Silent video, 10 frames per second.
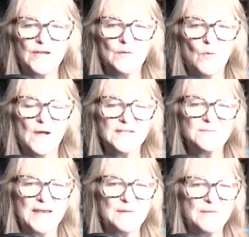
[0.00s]
he was
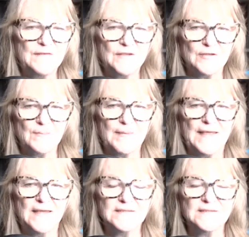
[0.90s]
made me feel
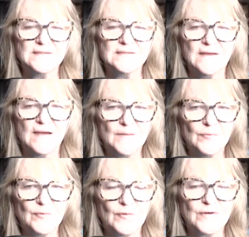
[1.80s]
abandoned,
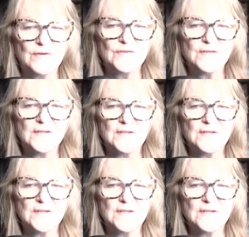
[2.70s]
unimportant,